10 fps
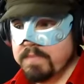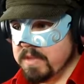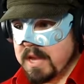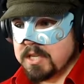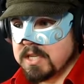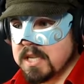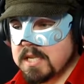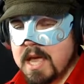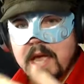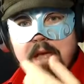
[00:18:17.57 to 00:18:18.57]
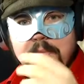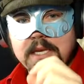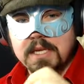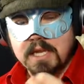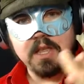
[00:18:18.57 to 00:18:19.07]
as it says there,
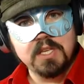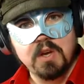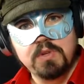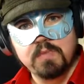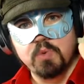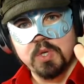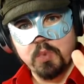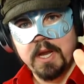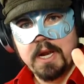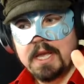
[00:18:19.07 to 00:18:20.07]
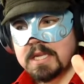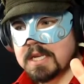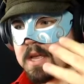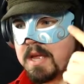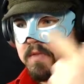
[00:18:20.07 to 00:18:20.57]
basically the totems which weren't lit,
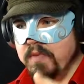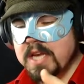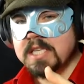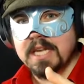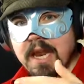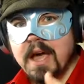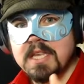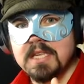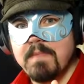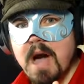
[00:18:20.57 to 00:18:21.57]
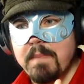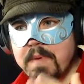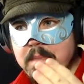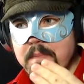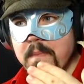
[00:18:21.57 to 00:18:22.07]
this lights them up
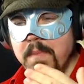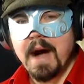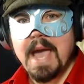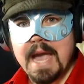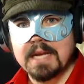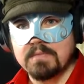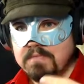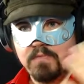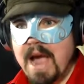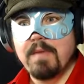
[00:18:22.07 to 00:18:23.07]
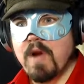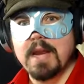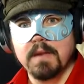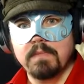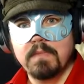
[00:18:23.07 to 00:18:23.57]
at
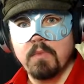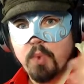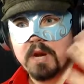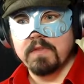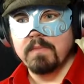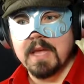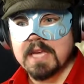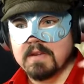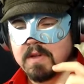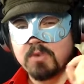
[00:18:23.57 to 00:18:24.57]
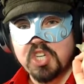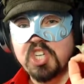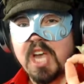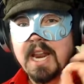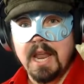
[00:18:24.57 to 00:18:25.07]
random. One of them gets activated. It was
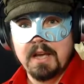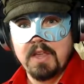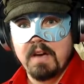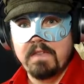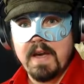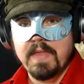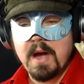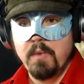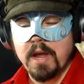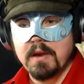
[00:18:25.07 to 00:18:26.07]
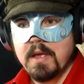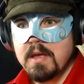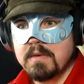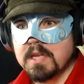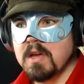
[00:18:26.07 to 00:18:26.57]
sheer luck that I found that one,
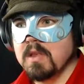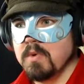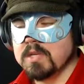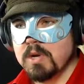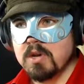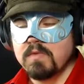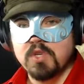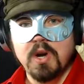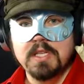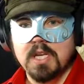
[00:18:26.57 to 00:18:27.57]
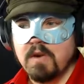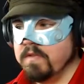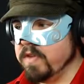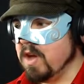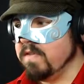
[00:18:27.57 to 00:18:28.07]
because otherwise we could have tried to
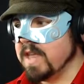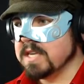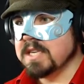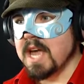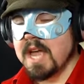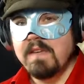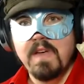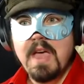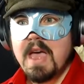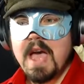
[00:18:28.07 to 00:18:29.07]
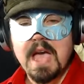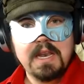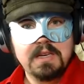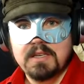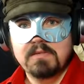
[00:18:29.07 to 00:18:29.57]
go for that save
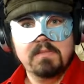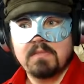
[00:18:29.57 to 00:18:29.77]
and